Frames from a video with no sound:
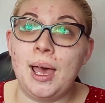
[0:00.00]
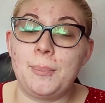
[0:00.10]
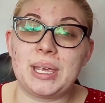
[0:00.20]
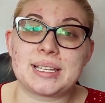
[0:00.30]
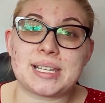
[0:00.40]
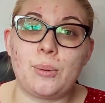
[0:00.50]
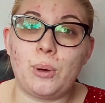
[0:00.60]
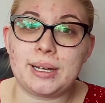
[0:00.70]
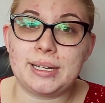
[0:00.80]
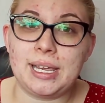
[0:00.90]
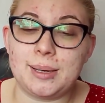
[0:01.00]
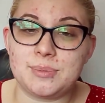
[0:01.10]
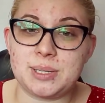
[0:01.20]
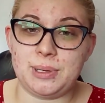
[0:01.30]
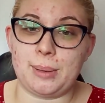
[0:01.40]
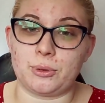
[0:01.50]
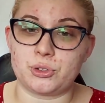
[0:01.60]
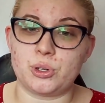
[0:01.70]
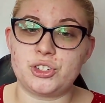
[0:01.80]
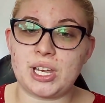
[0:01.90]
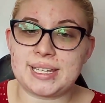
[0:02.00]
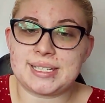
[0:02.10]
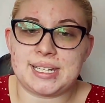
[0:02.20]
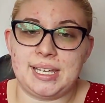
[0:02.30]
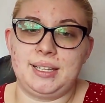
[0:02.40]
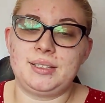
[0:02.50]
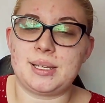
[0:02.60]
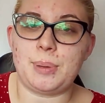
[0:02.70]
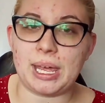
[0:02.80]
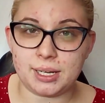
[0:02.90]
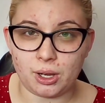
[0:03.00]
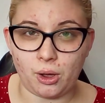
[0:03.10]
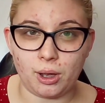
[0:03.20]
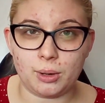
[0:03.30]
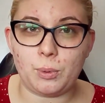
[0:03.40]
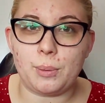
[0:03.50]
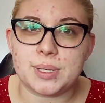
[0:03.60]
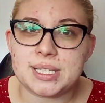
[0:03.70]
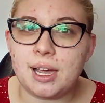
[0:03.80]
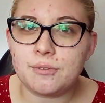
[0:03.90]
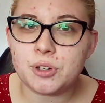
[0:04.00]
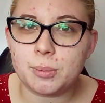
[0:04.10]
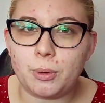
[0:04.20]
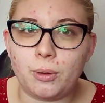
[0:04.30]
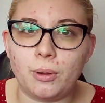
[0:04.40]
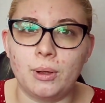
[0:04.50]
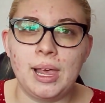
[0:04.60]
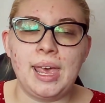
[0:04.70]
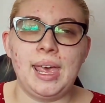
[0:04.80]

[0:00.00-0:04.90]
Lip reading: because I wanted him to be able to adjust it depending on what was comfortable.